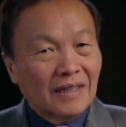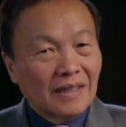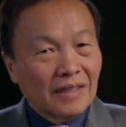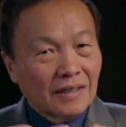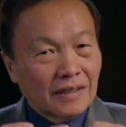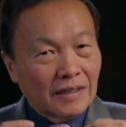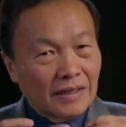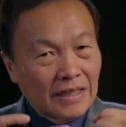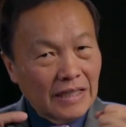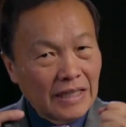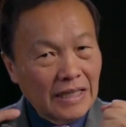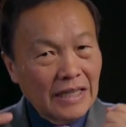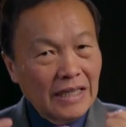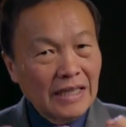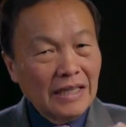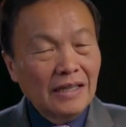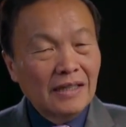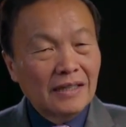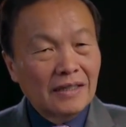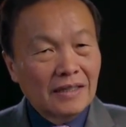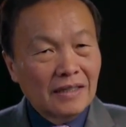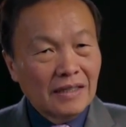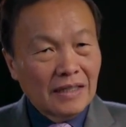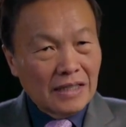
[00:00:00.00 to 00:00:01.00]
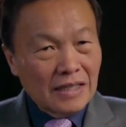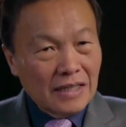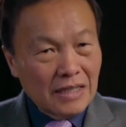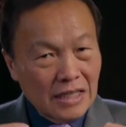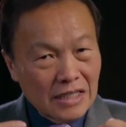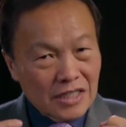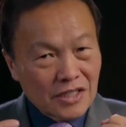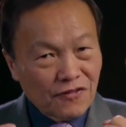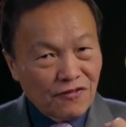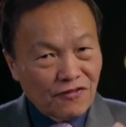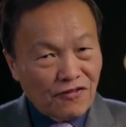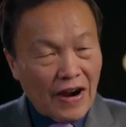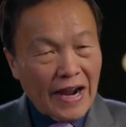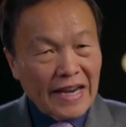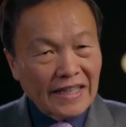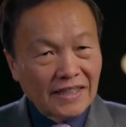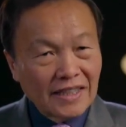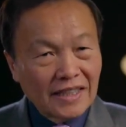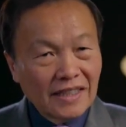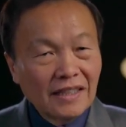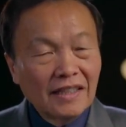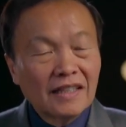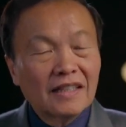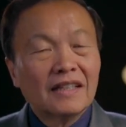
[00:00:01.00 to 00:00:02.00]
He is
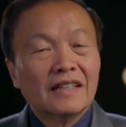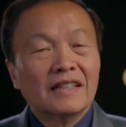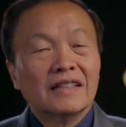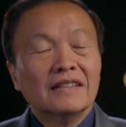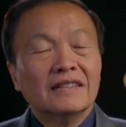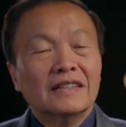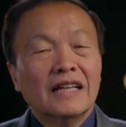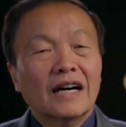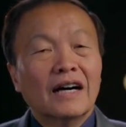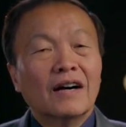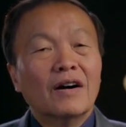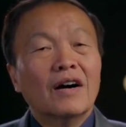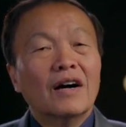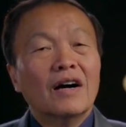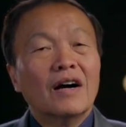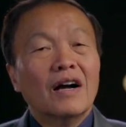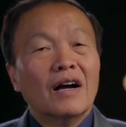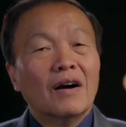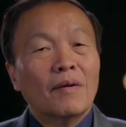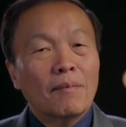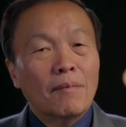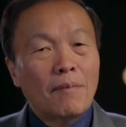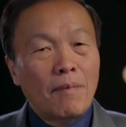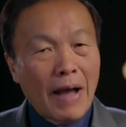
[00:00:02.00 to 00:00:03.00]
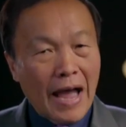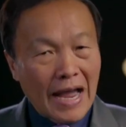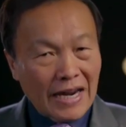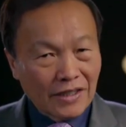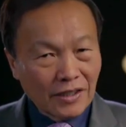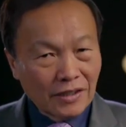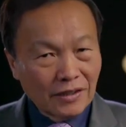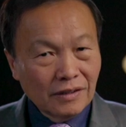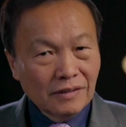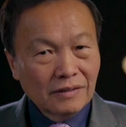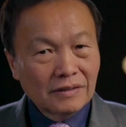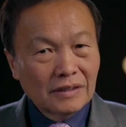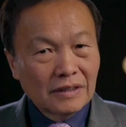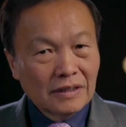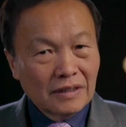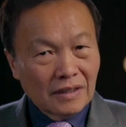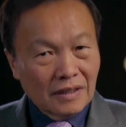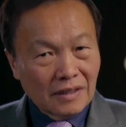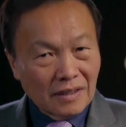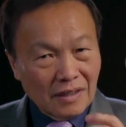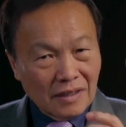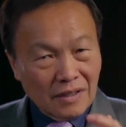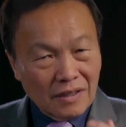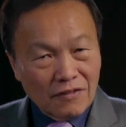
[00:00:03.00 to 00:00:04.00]
fighting the battle,
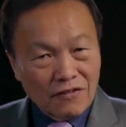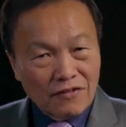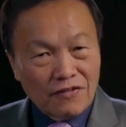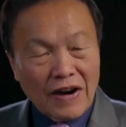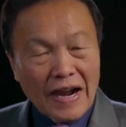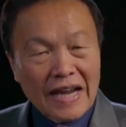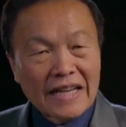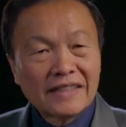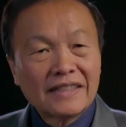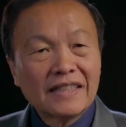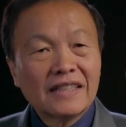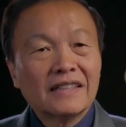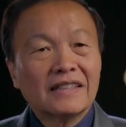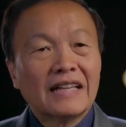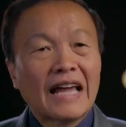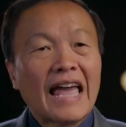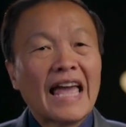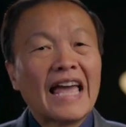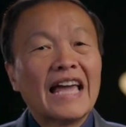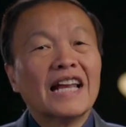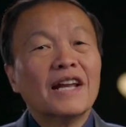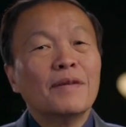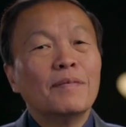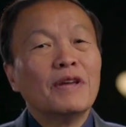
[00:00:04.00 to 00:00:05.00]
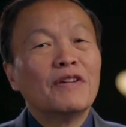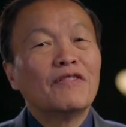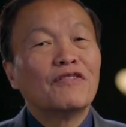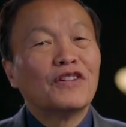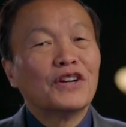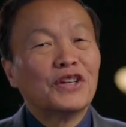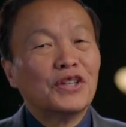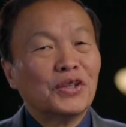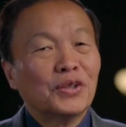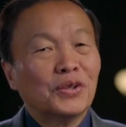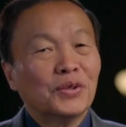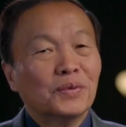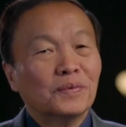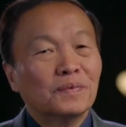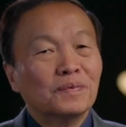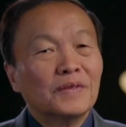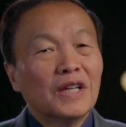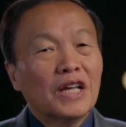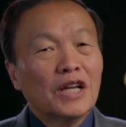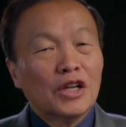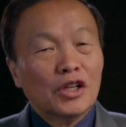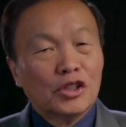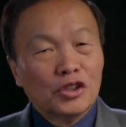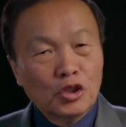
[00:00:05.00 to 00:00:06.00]
fighting the enemy for you.
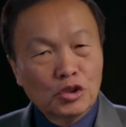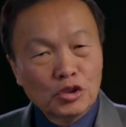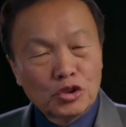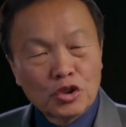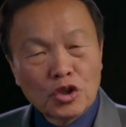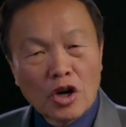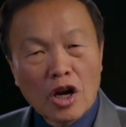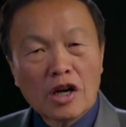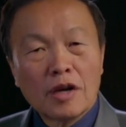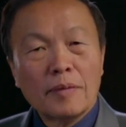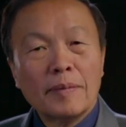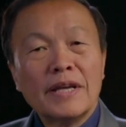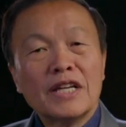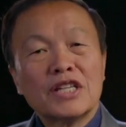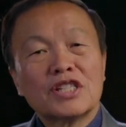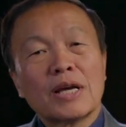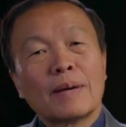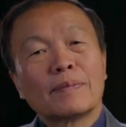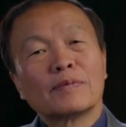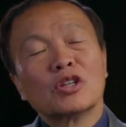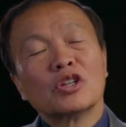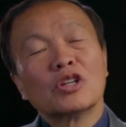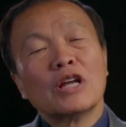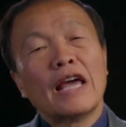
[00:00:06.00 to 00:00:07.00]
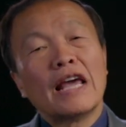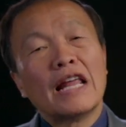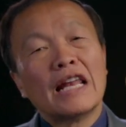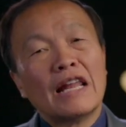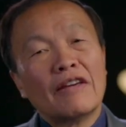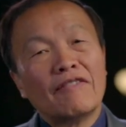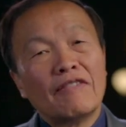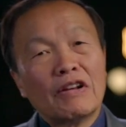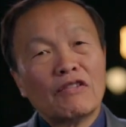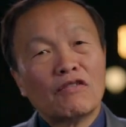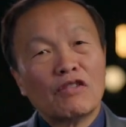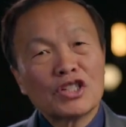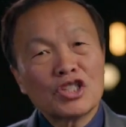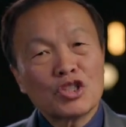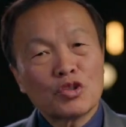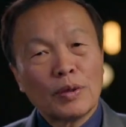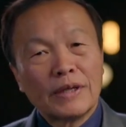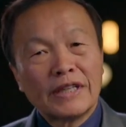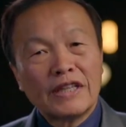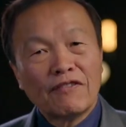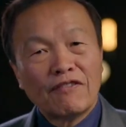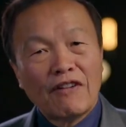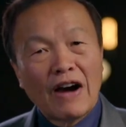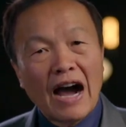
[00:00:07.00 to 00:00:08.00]
Deuteronomy chapter 11 verse
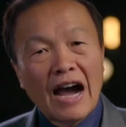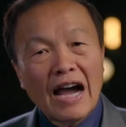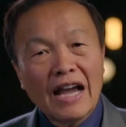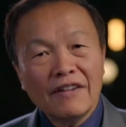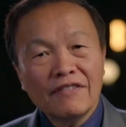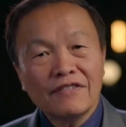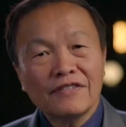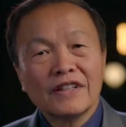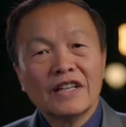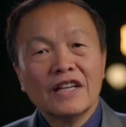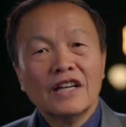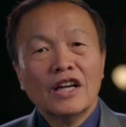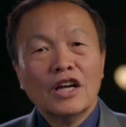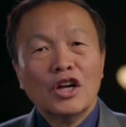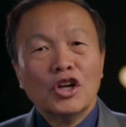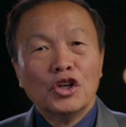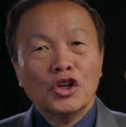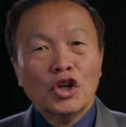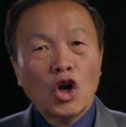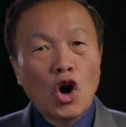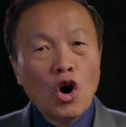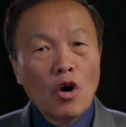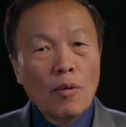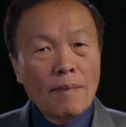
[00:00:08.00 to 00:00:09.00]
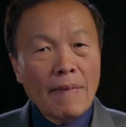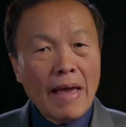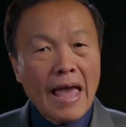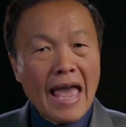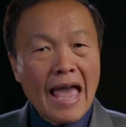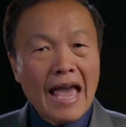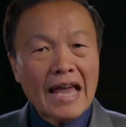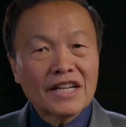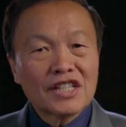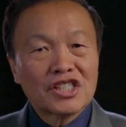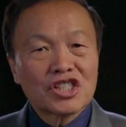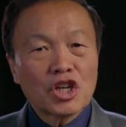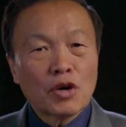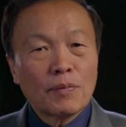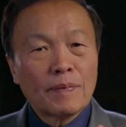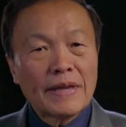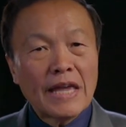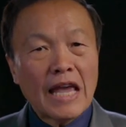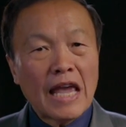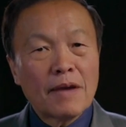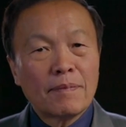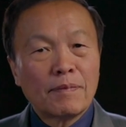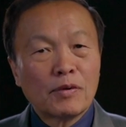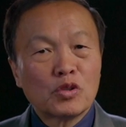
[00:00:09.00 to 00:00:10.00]
25, "No man shall
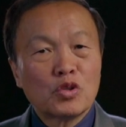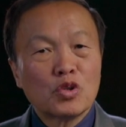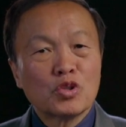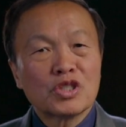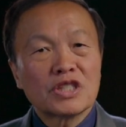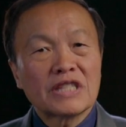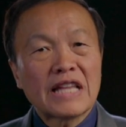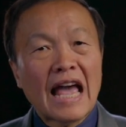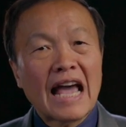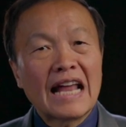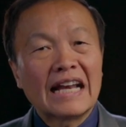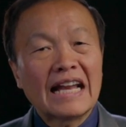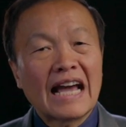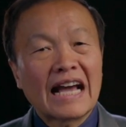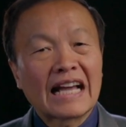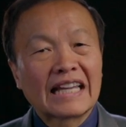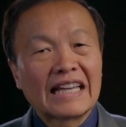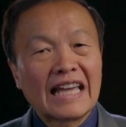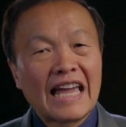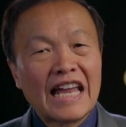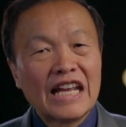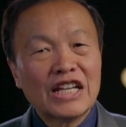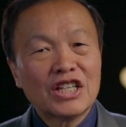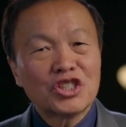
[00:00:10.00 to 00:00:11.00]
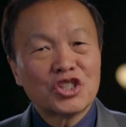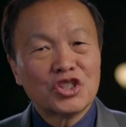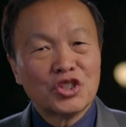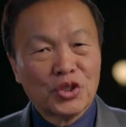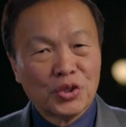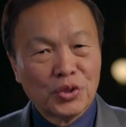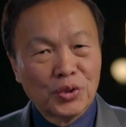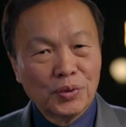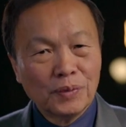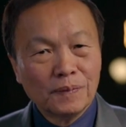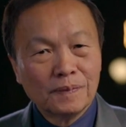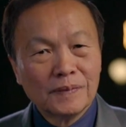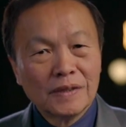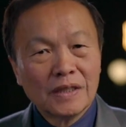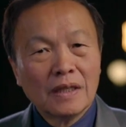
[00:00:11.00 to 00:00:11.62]
be able to stand against you.